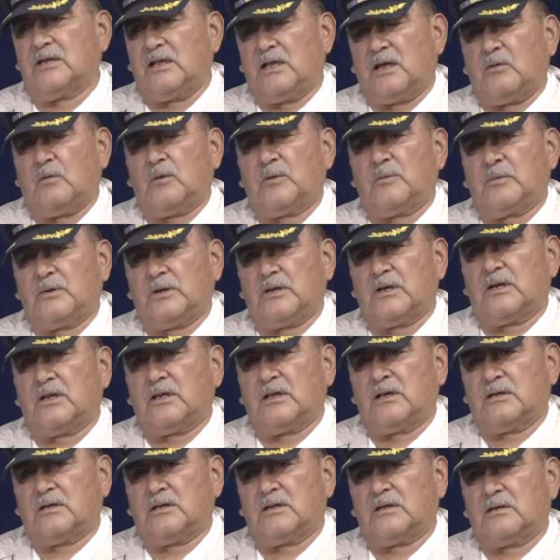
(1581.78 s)
Yeah, we went
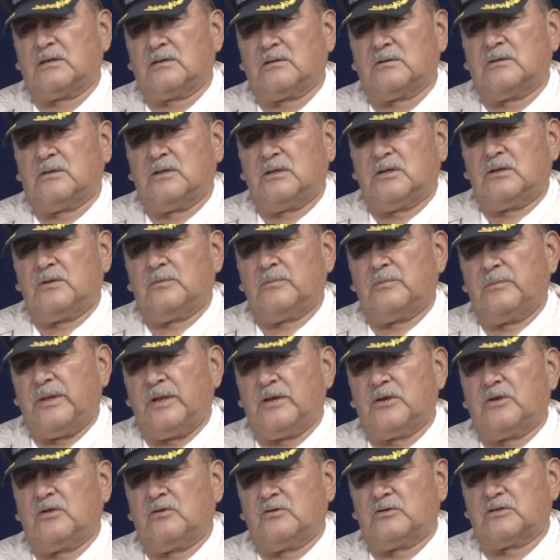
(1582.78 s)
and uh,
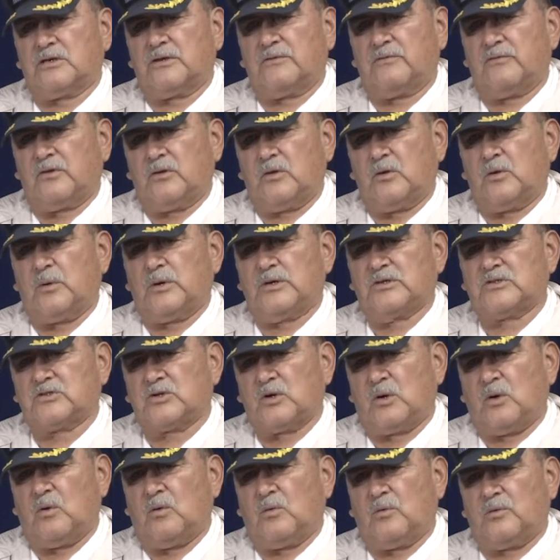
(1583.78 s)
made use of the
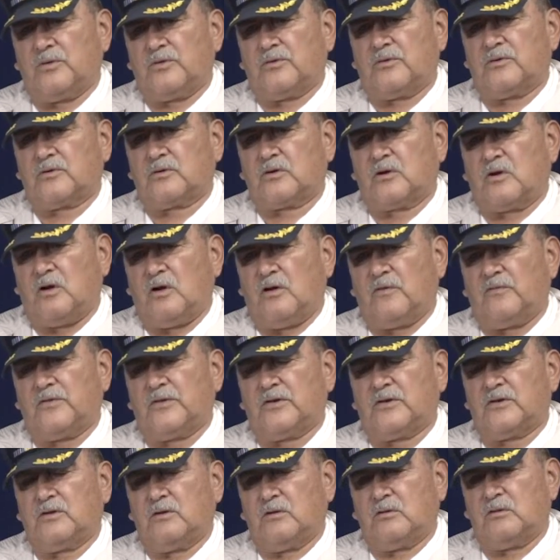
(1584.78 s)
USO with their
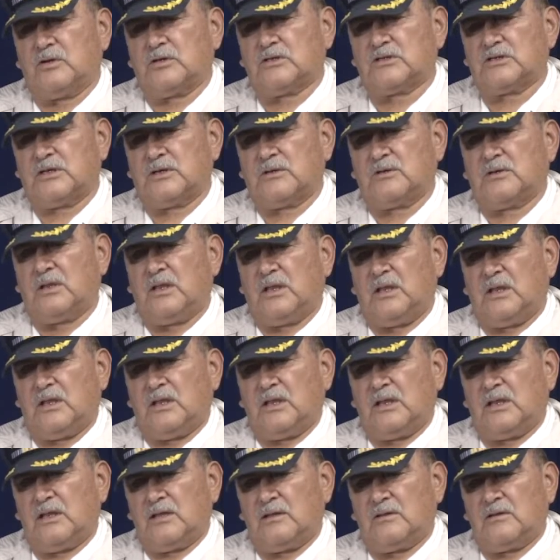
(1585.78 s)
coffee and donuts and,
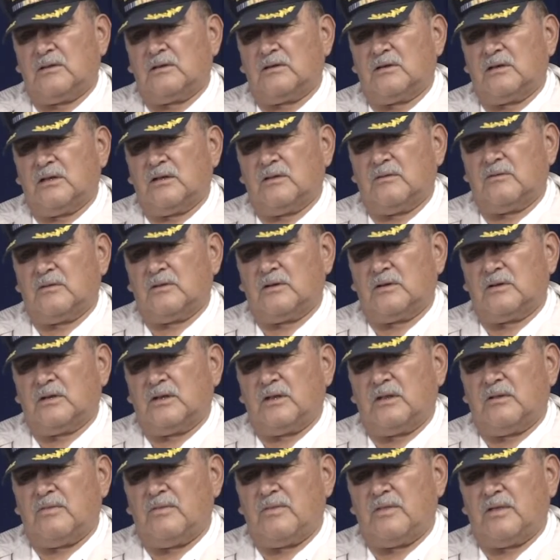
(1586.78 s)
and the and the
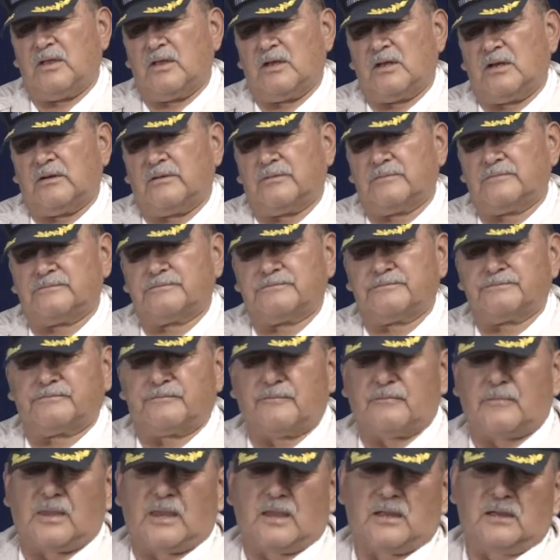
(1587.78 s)
and the um,
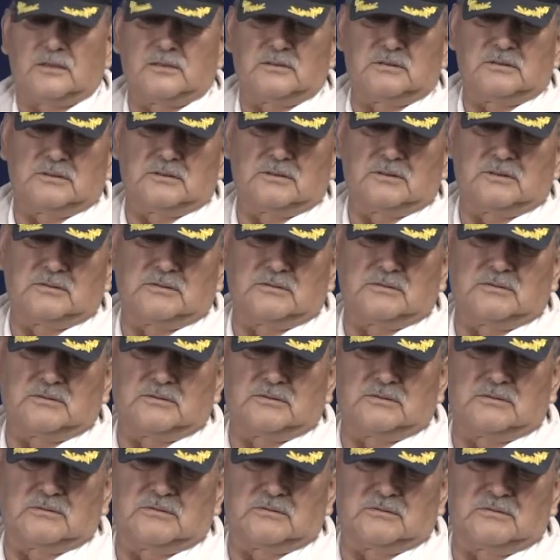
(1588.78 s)

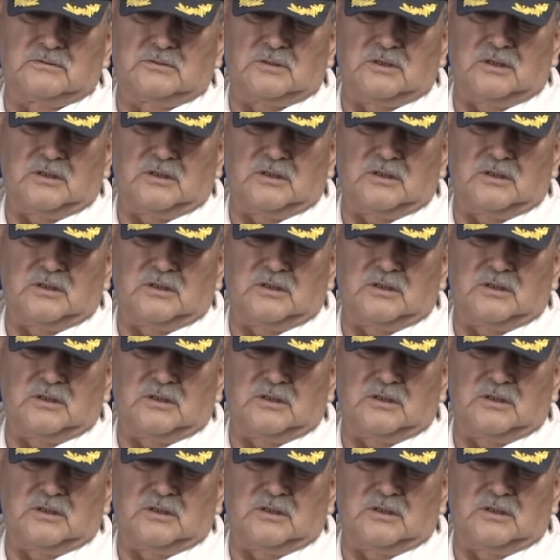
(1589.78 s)
uh,